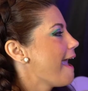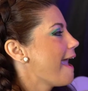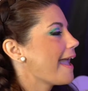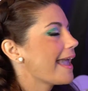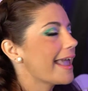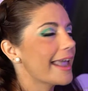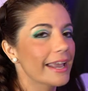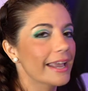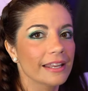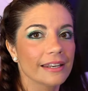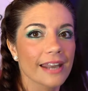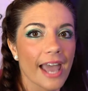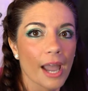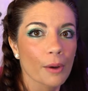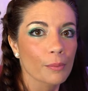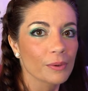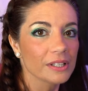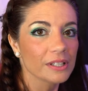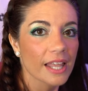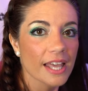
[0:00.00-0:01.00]
And I
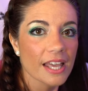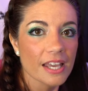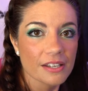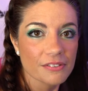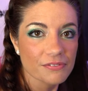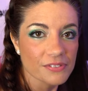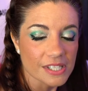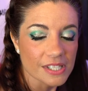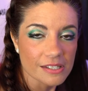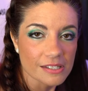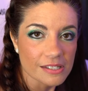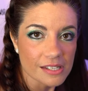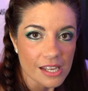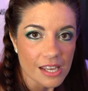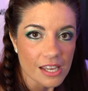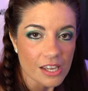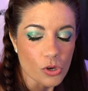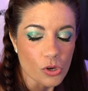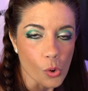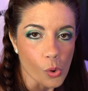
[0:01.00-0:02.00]
would love to see
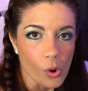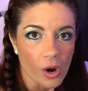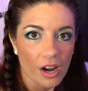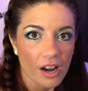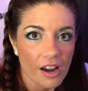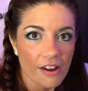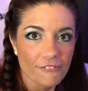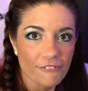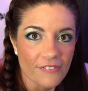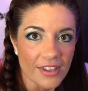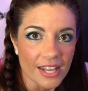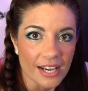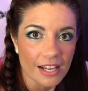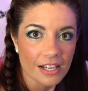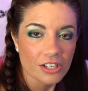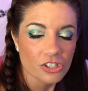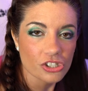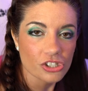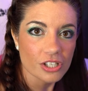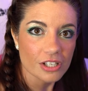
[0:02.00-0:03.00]
your
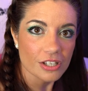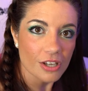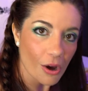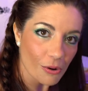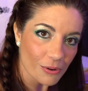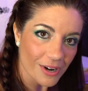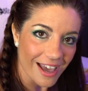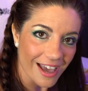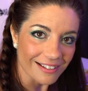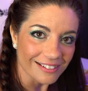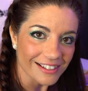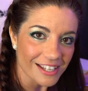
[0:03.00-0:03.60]
finished Yoda.